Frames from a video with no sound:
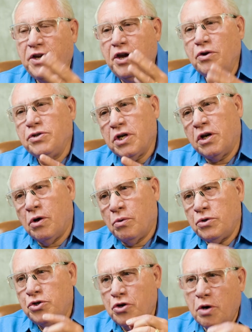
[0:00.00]
Years
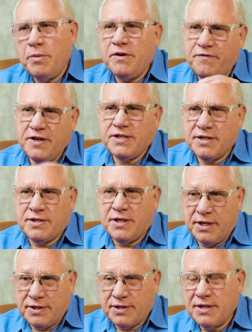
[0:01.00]
ago, German
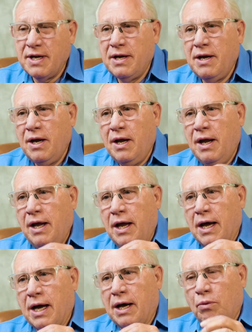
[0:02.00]
physicists
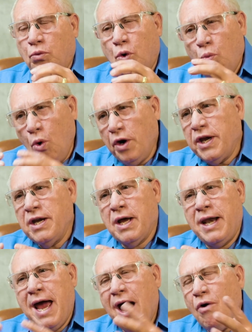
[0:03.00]
were working
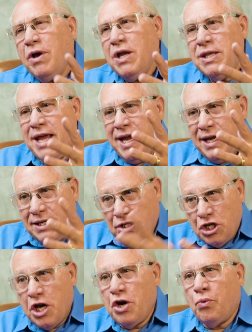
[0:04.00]
on how can they
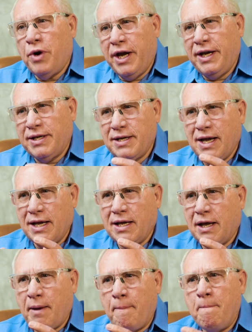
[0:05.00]
generate
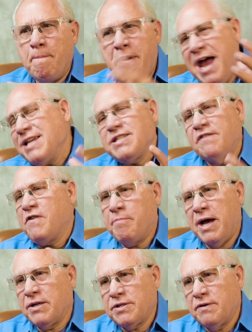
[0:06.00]
massive
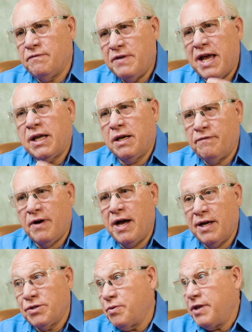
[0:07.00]
amounts of negative
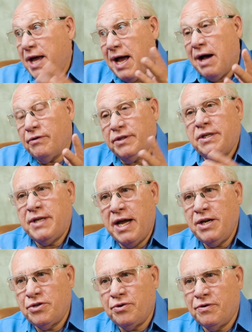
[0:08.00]
ions without the
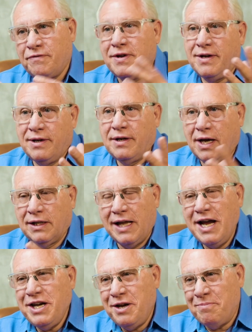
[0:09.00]
danger of a
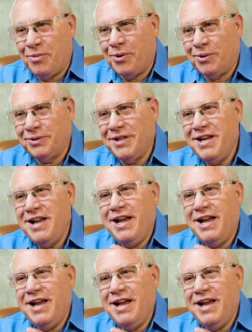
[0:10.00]
lightning bolt.